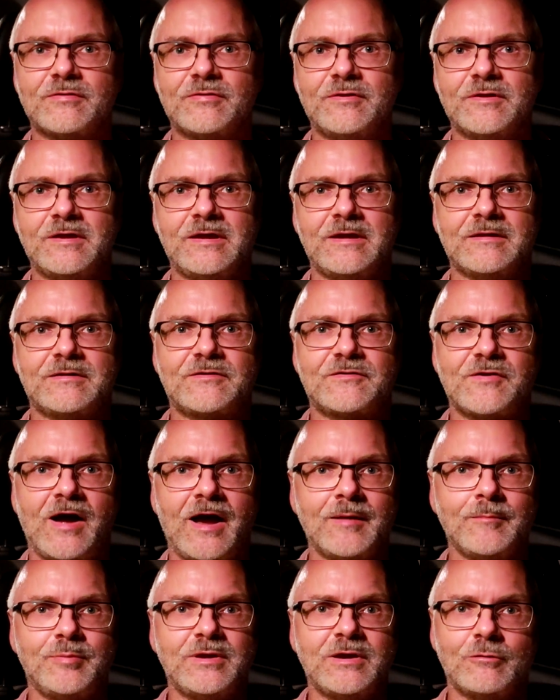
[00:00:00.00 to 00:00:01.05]
the
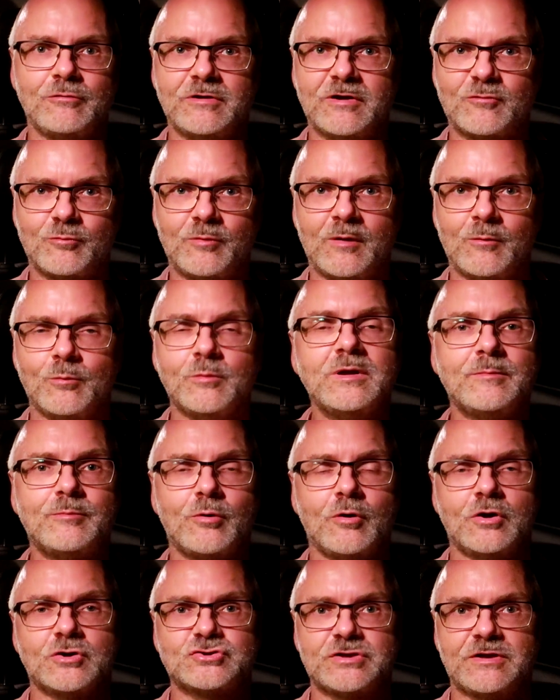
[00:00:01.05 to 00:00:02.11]
time period when we
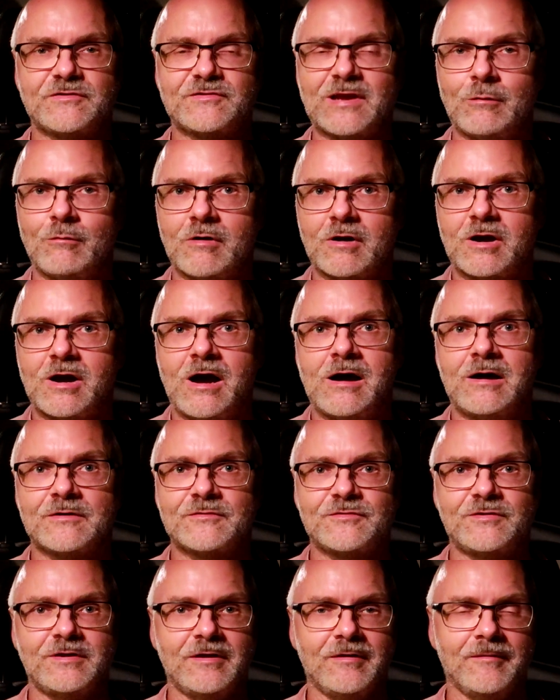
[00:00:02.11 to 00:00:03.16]
purchased our
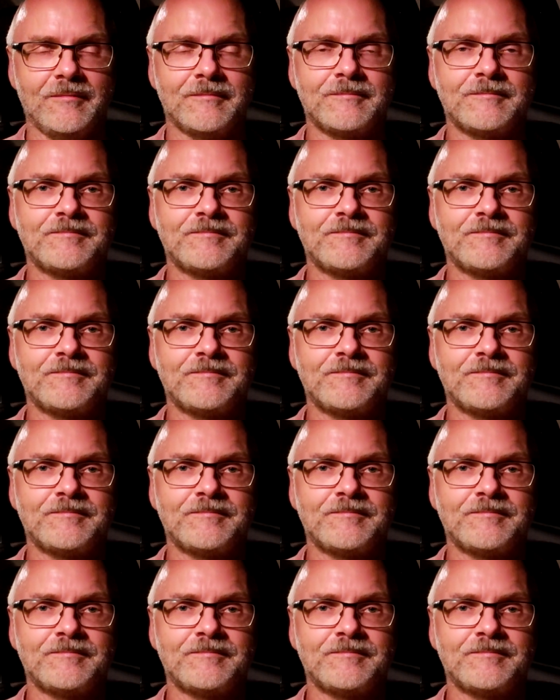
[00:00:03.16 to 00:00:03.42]
cars here.